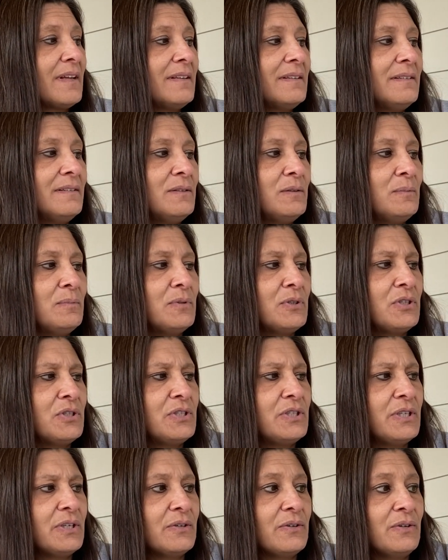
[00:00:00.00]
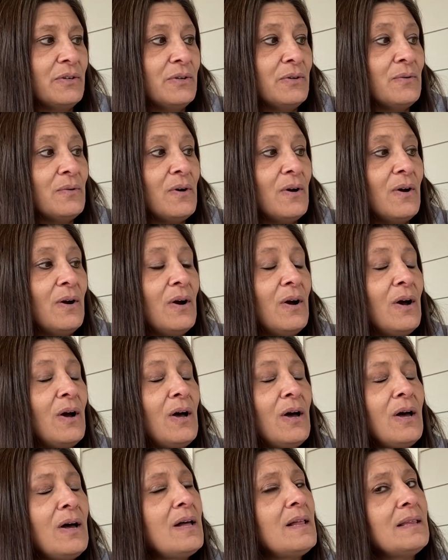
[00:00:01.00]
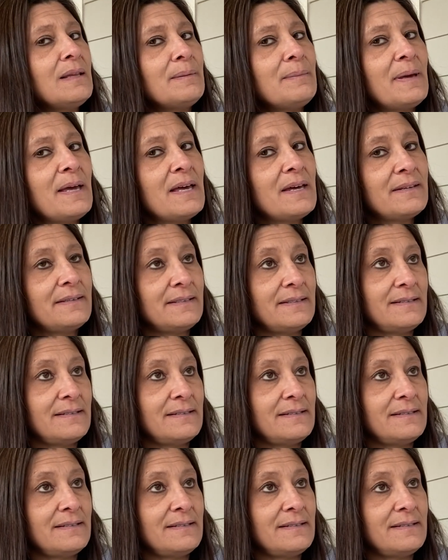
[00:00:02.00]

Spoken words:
Little bush deer knew all about